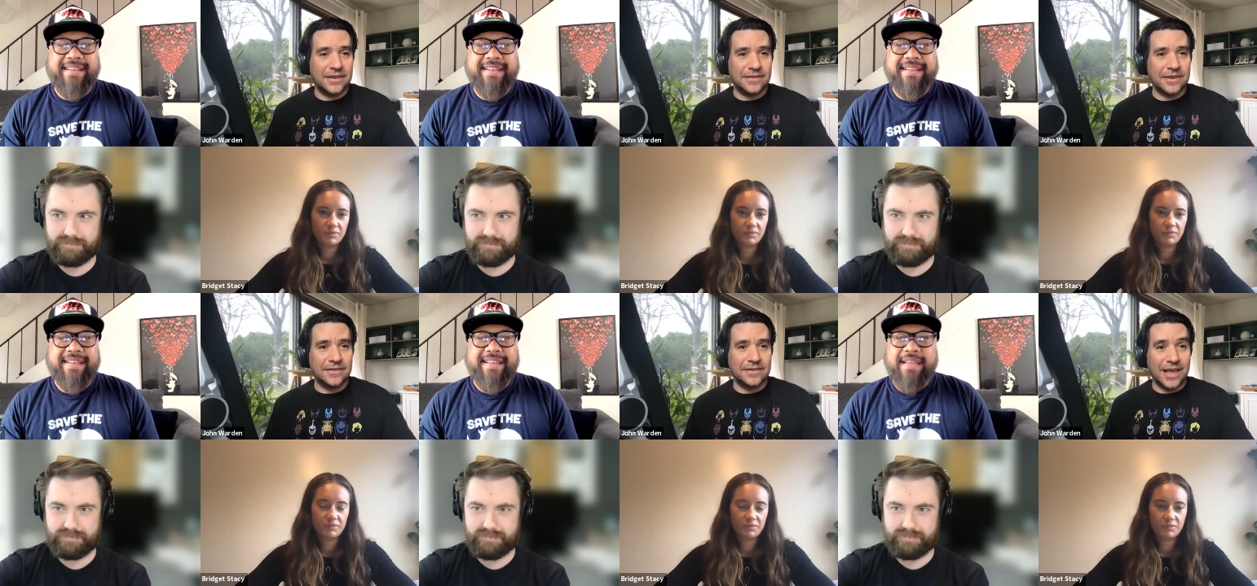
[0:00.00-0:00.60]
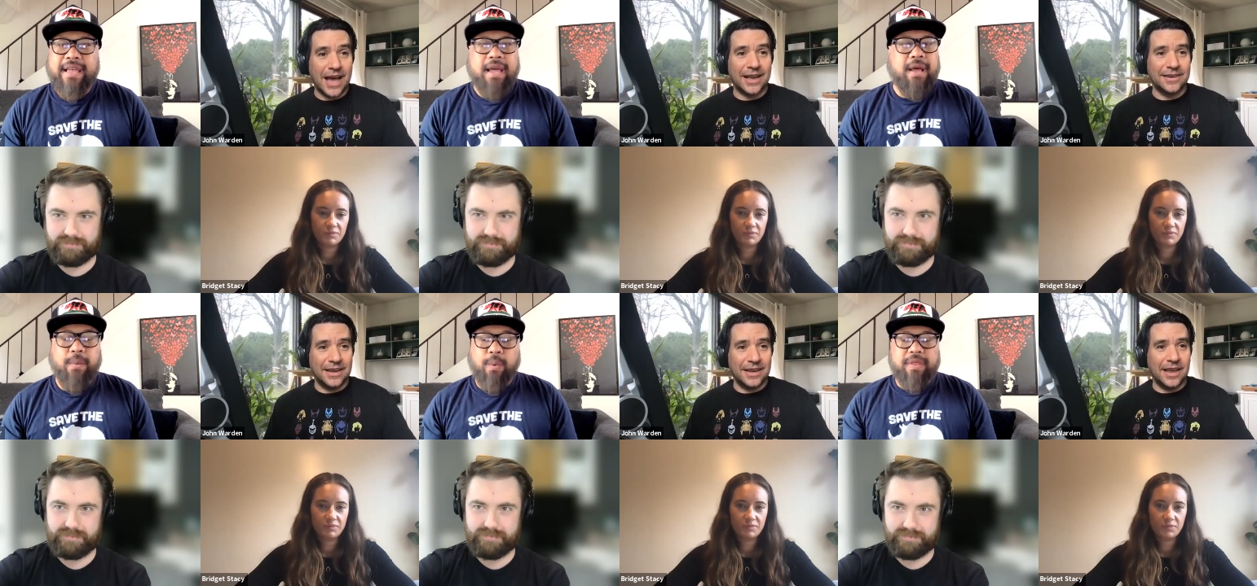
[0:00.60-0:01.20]
Speaker 1: it's it's a lot,
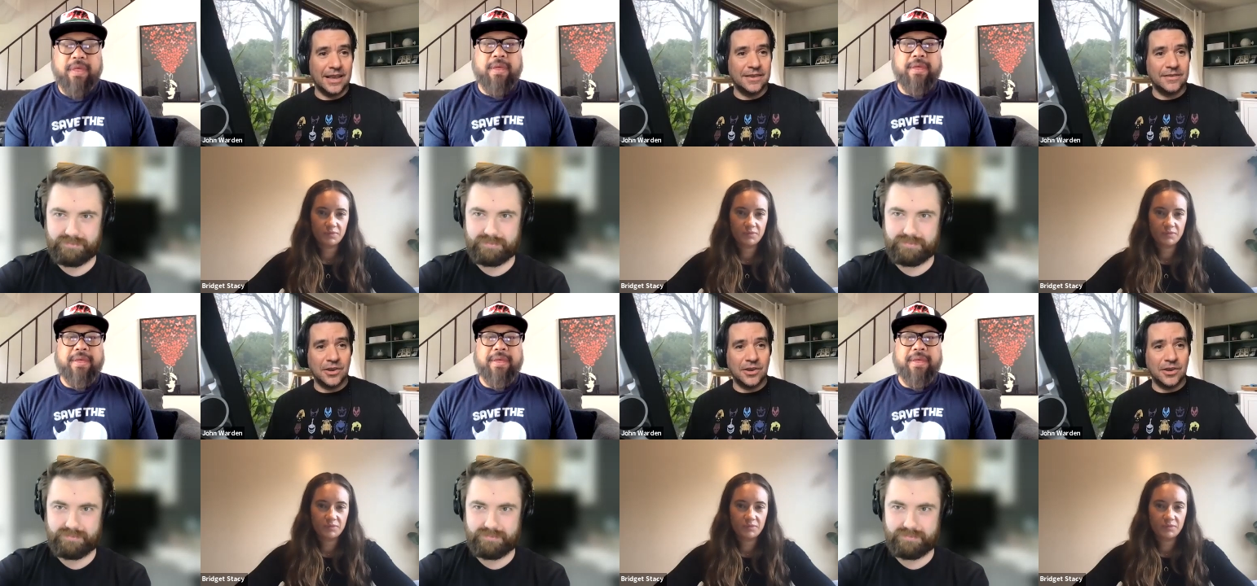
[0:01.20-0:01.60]
and well, and